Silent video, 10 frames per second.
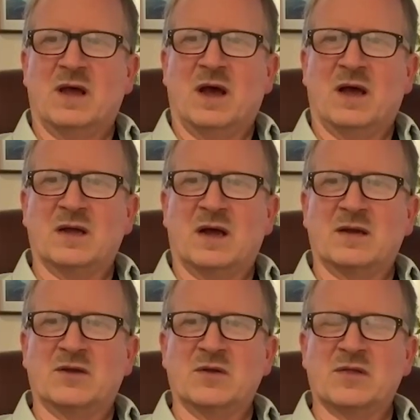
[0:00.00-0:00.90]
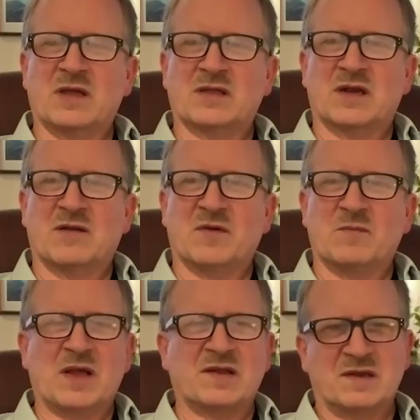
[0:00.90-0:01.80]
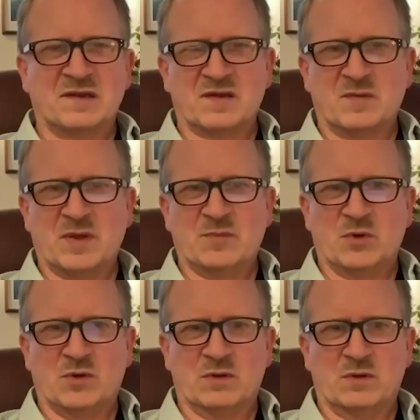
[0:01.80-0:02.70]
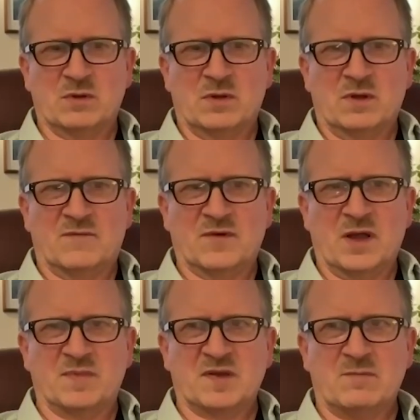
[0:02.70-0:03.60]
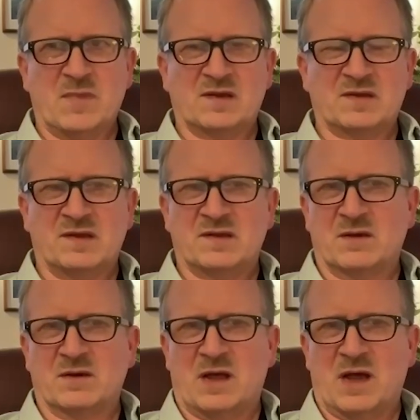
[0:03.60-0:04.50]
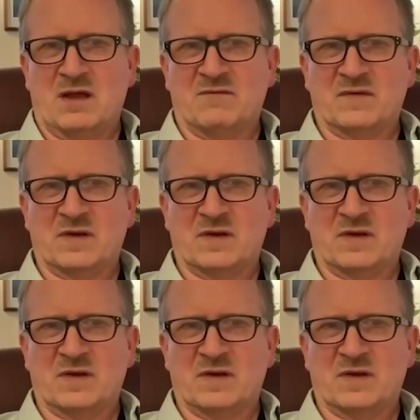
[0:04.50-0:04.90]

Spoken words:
I do think that if it makes sense to people, if it helps them make sense of their life